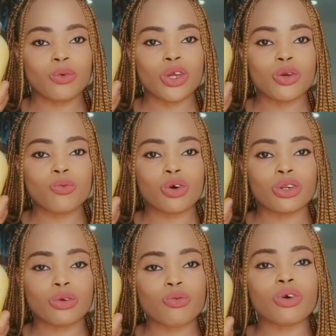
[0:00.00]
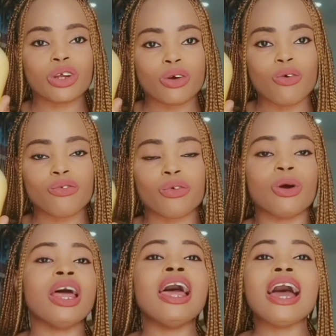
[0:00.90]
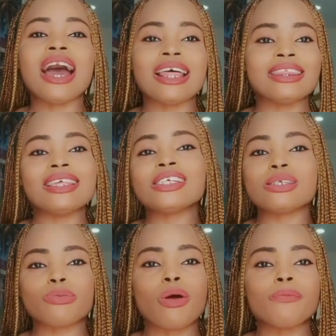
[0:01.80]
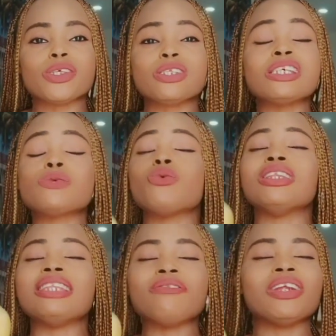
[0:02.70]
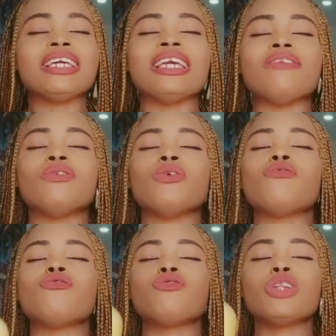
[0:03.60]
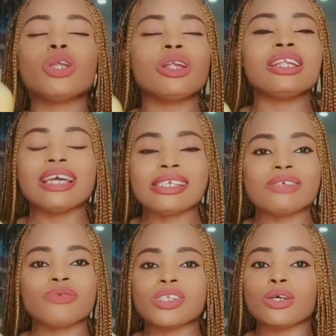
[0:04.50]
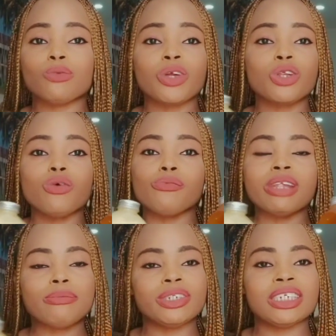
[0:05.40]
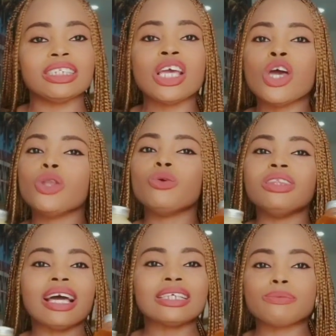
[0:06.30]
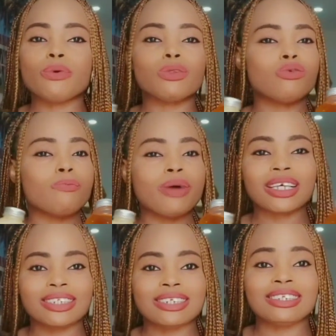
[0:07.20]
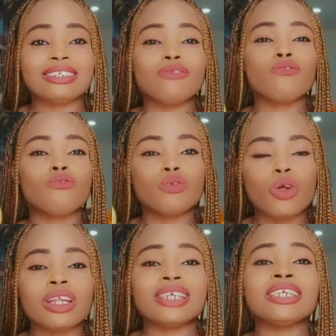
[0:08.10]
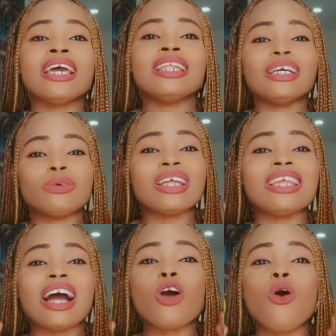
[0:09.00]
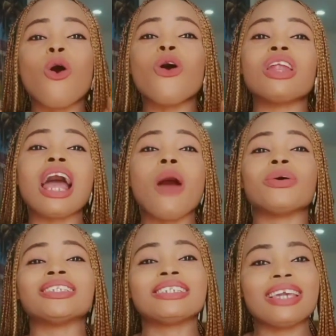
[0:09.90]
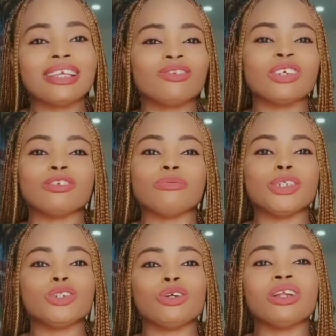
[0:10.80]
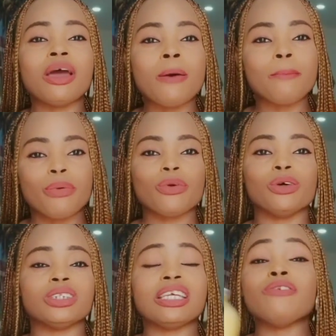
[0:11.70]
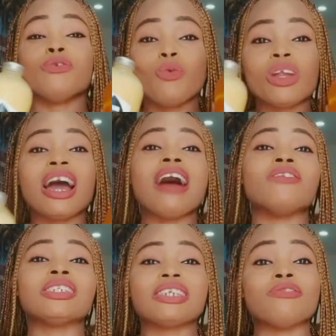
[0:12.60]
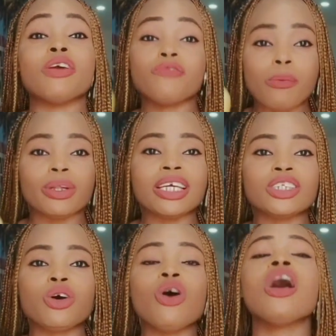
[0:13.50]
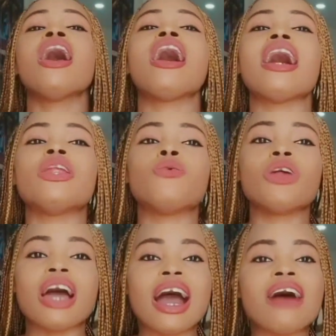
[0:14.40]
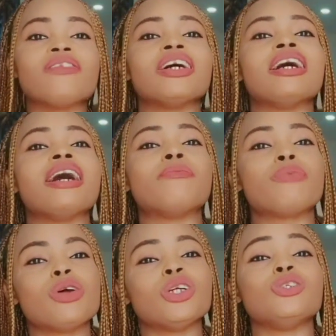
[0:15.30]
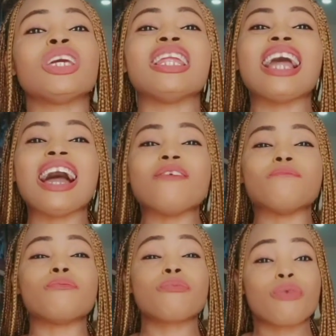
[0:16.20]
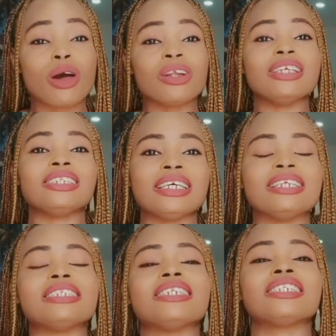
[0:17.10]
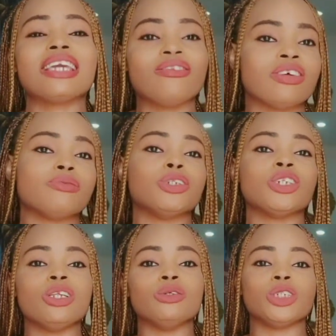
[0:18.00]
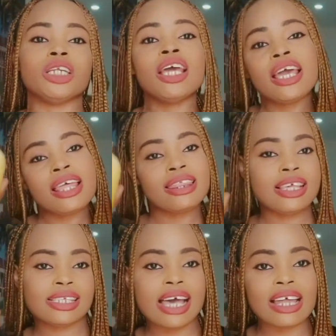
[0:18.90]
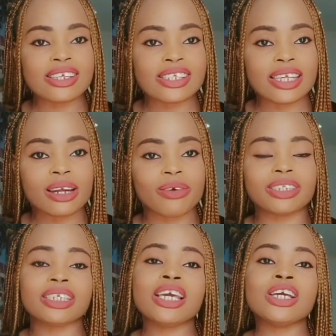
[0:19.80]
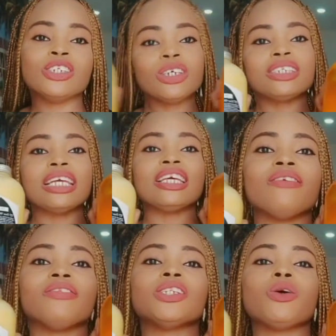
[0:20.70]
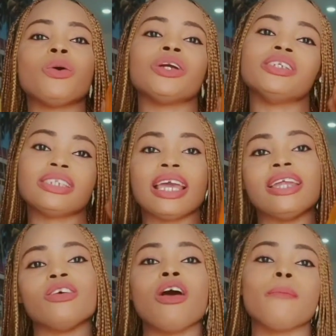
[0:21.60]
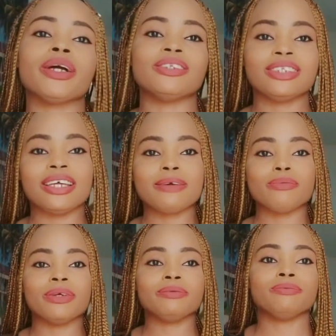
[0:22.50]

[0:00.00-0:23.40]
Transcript: one you want you want to go for and this promise this will definitely give you flawless result with no blemishes no dark spot no patches flawless that's why they are called our skin transformation products. If you want to have a, if you're a formulator and you want to have a product, you can proudly say this is a skin transformation lotion. These are the secrets. Just get these oils and you come back to thank me.